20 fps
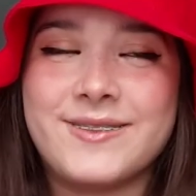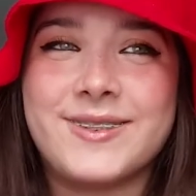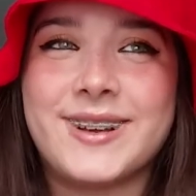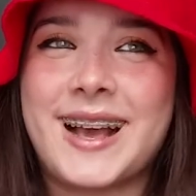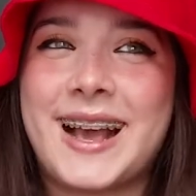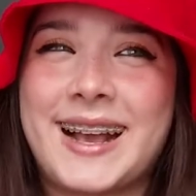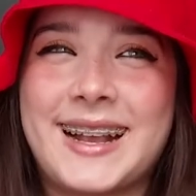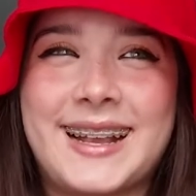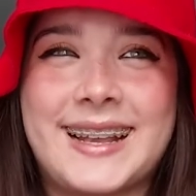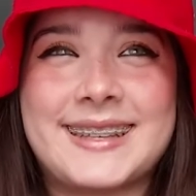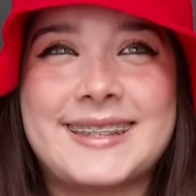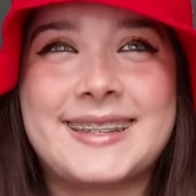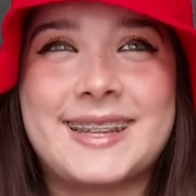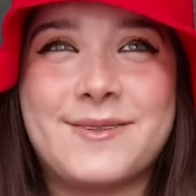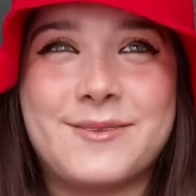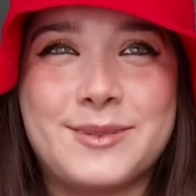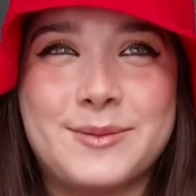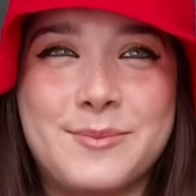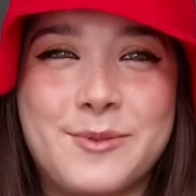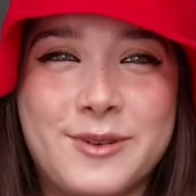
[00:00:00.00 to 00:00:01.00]
I guess that
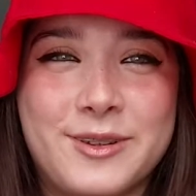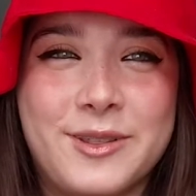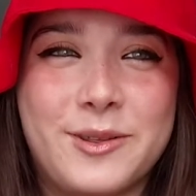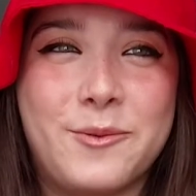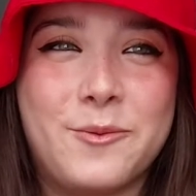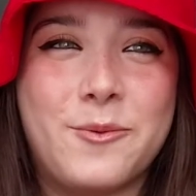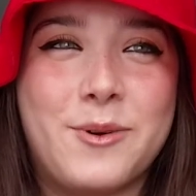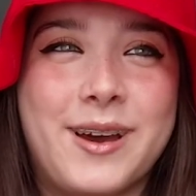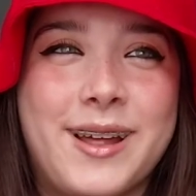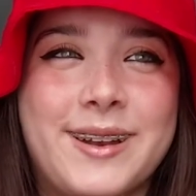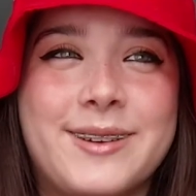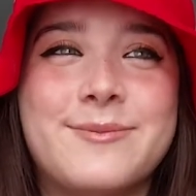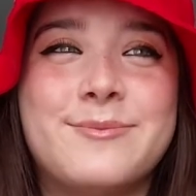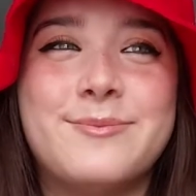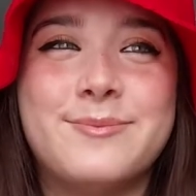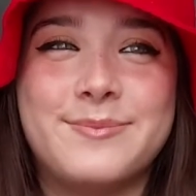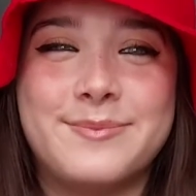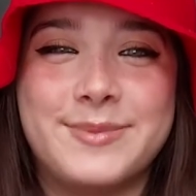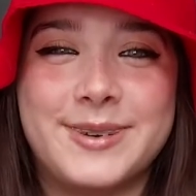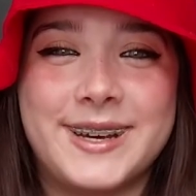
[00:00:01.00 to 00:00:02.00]
was more than one,
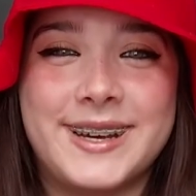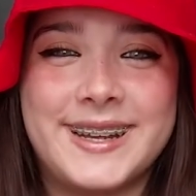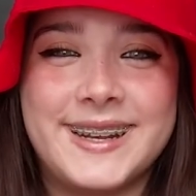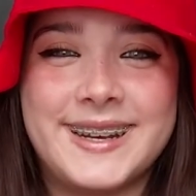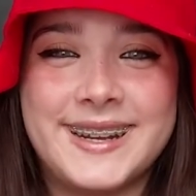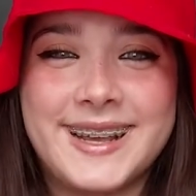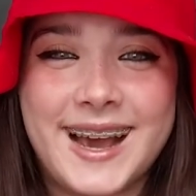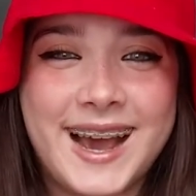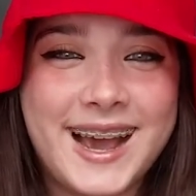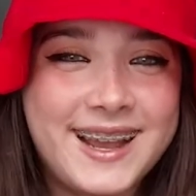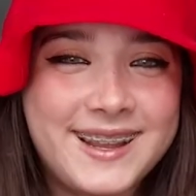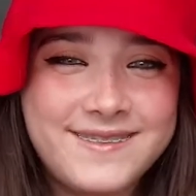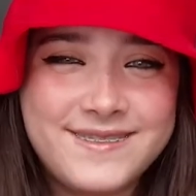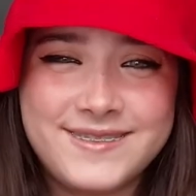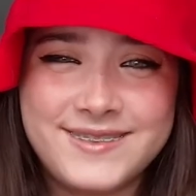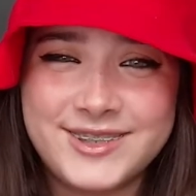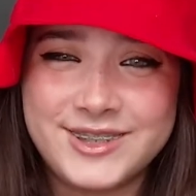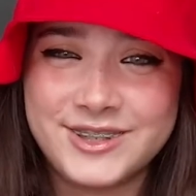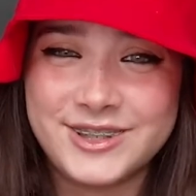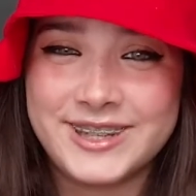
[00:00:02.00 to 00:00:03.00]
but I've
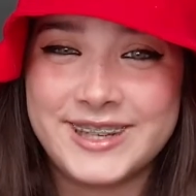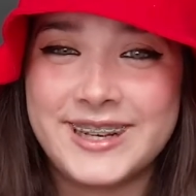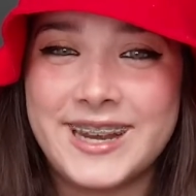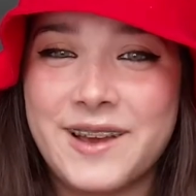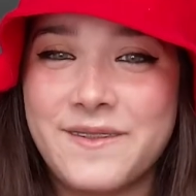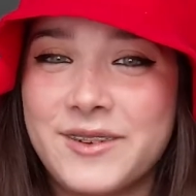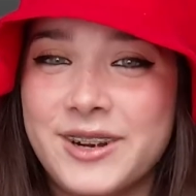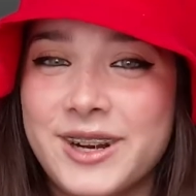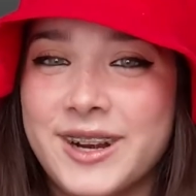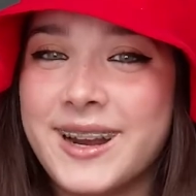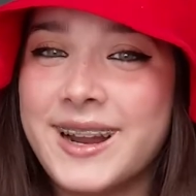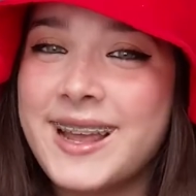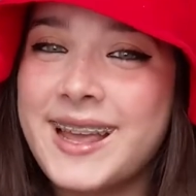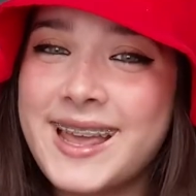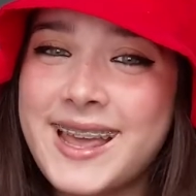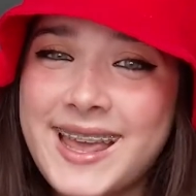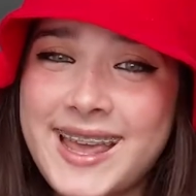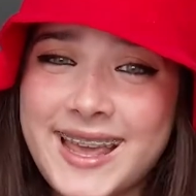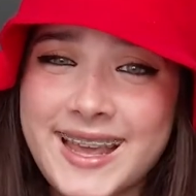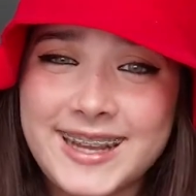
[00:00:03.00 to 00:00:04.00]
truly never
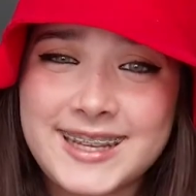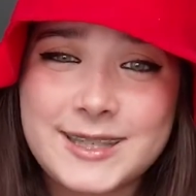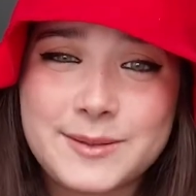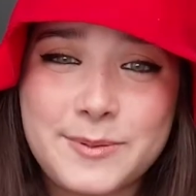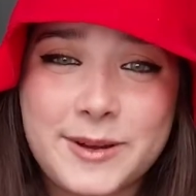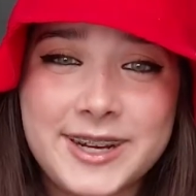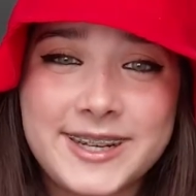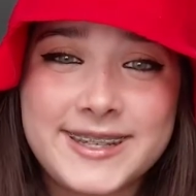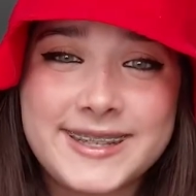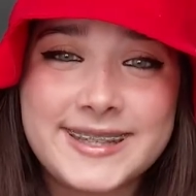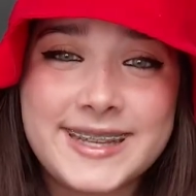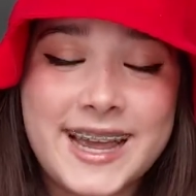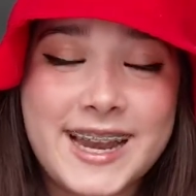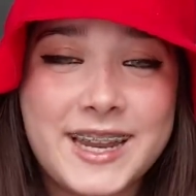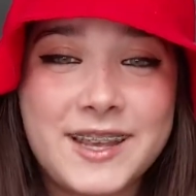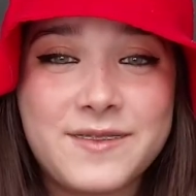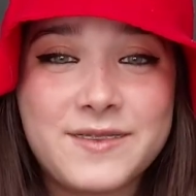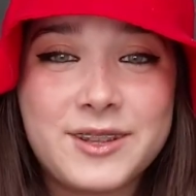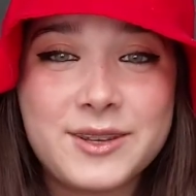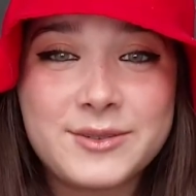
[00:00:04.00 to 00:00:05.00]
experienced
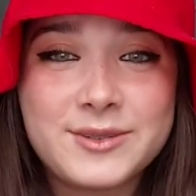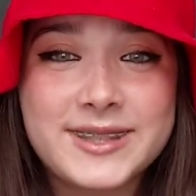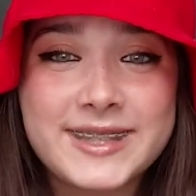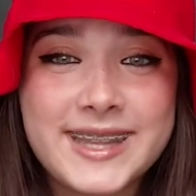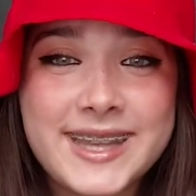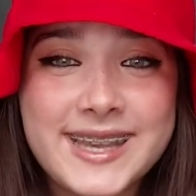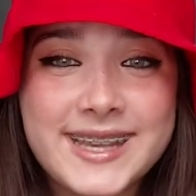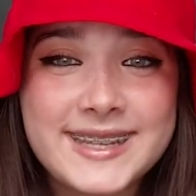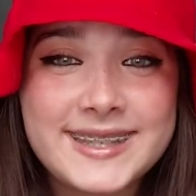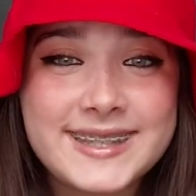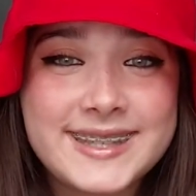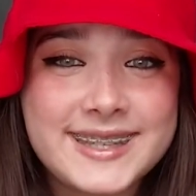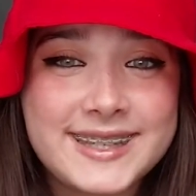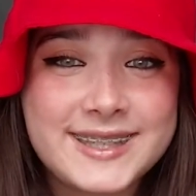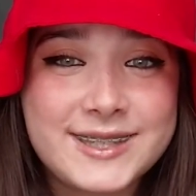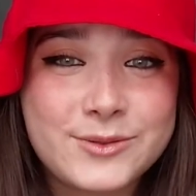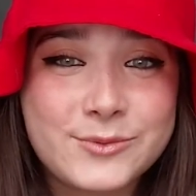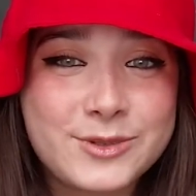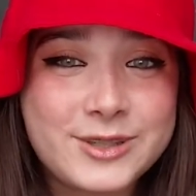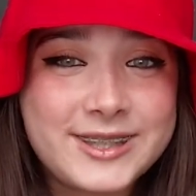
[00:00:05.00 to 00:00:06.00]
any of those things in a
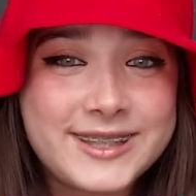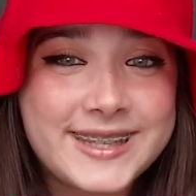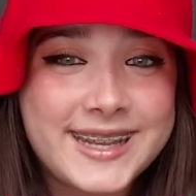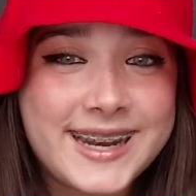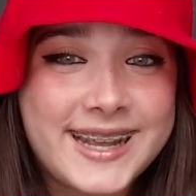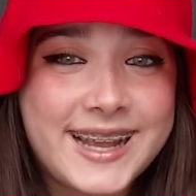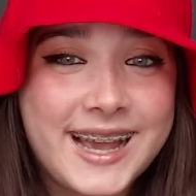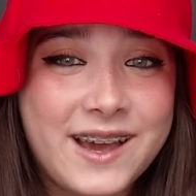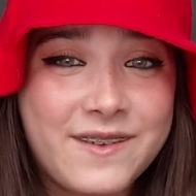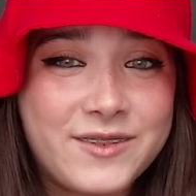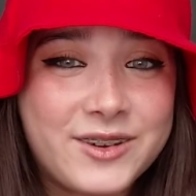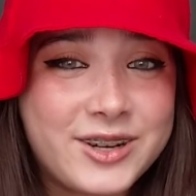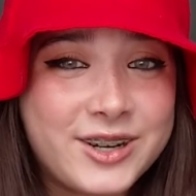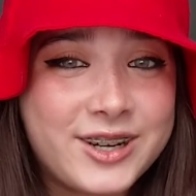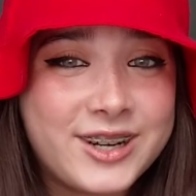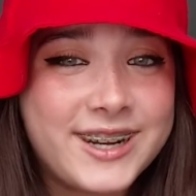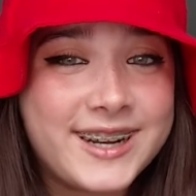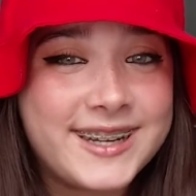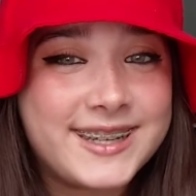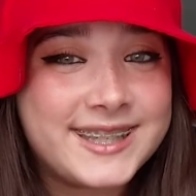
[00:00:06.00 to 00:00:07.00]
school setting ever
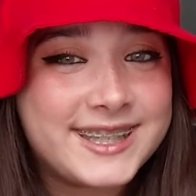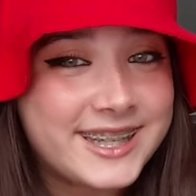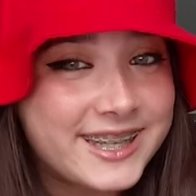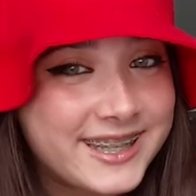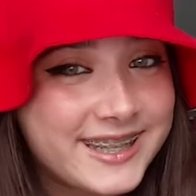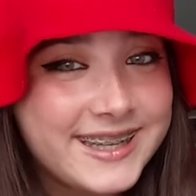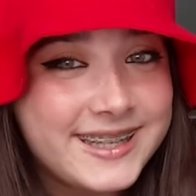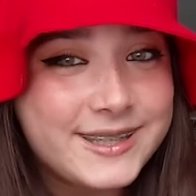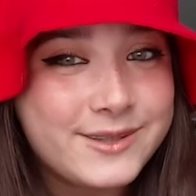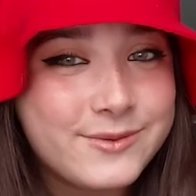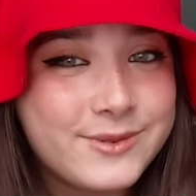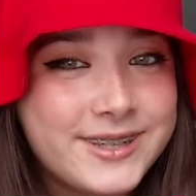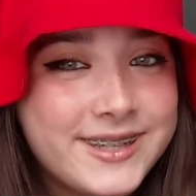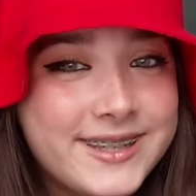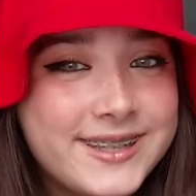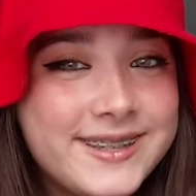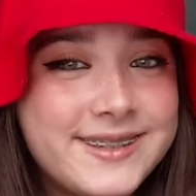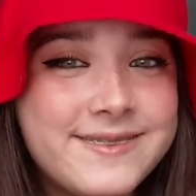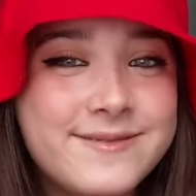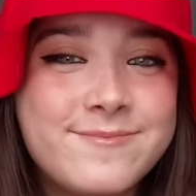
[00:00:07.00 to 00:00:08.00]
until Eastwood.
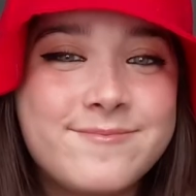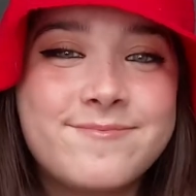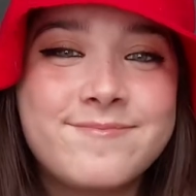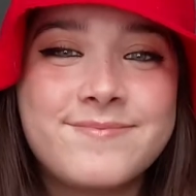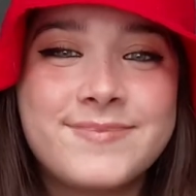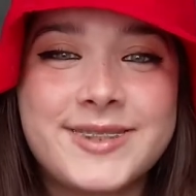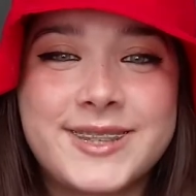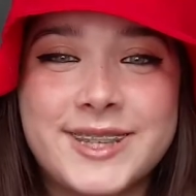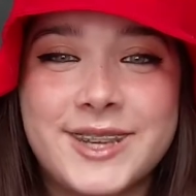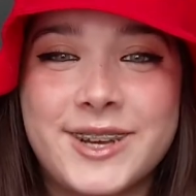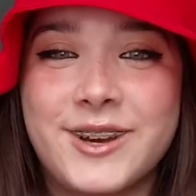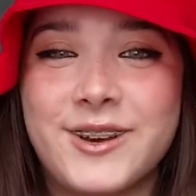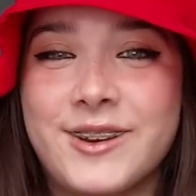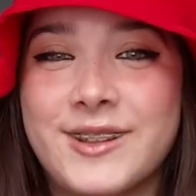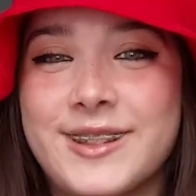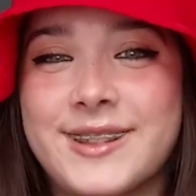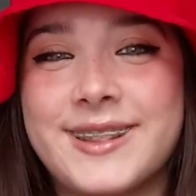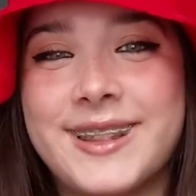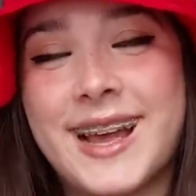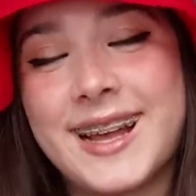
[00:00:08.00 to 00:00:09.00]
So
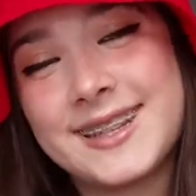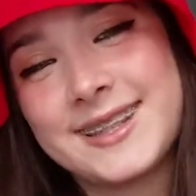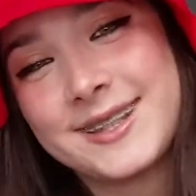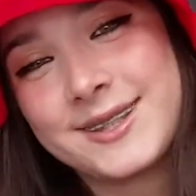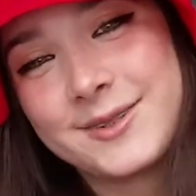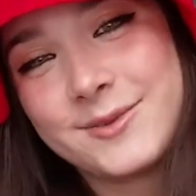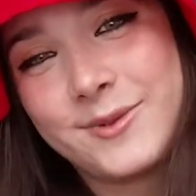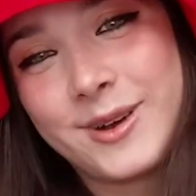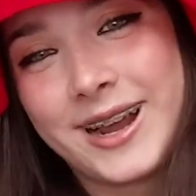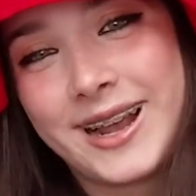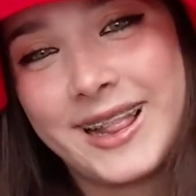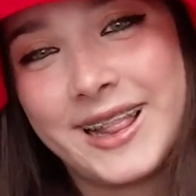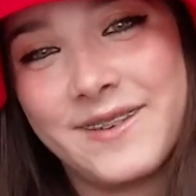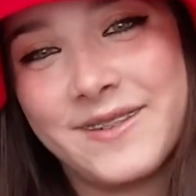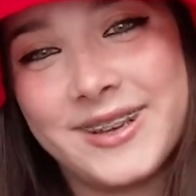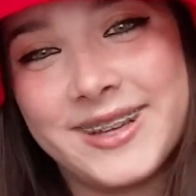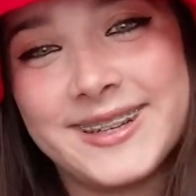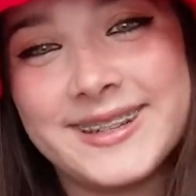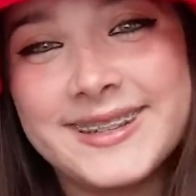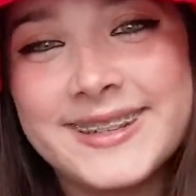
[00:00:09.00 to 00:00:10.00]
that's why I love it.